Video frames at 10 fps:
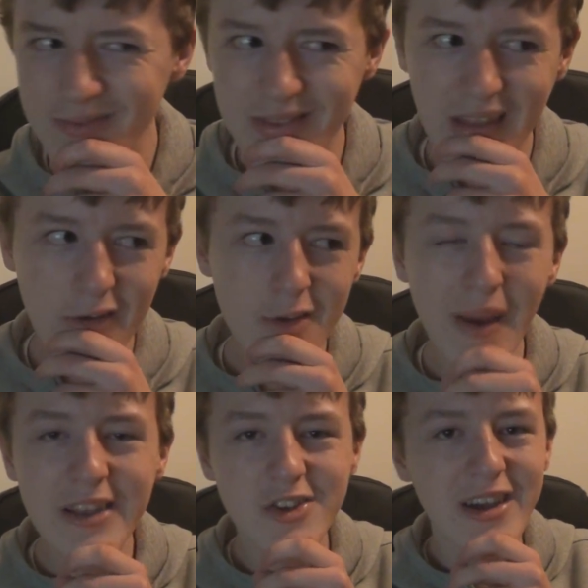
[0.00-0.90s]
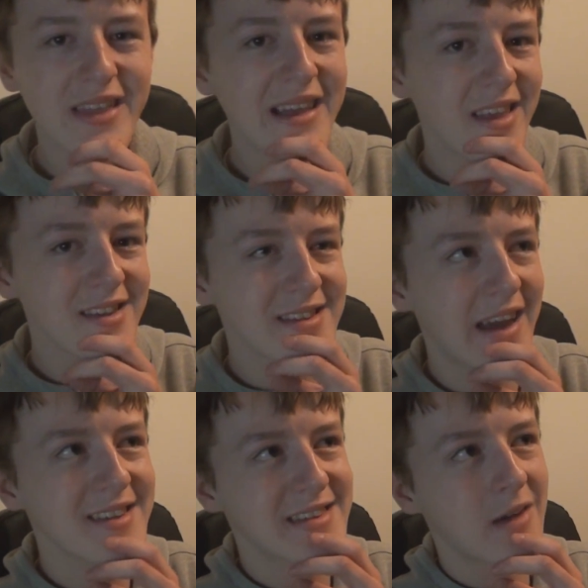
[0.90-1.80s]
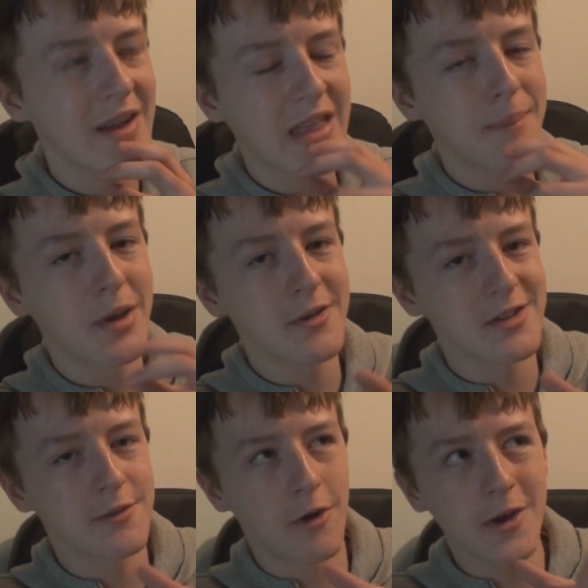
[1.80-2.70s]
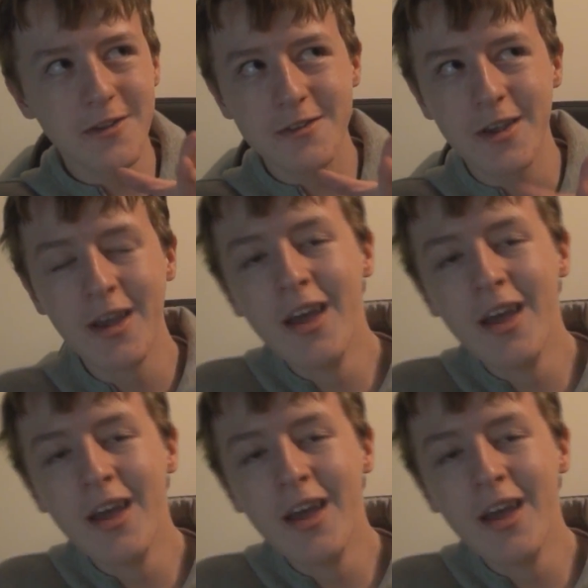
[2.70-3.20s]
now you mention it, that does kind of sound like that person's voice.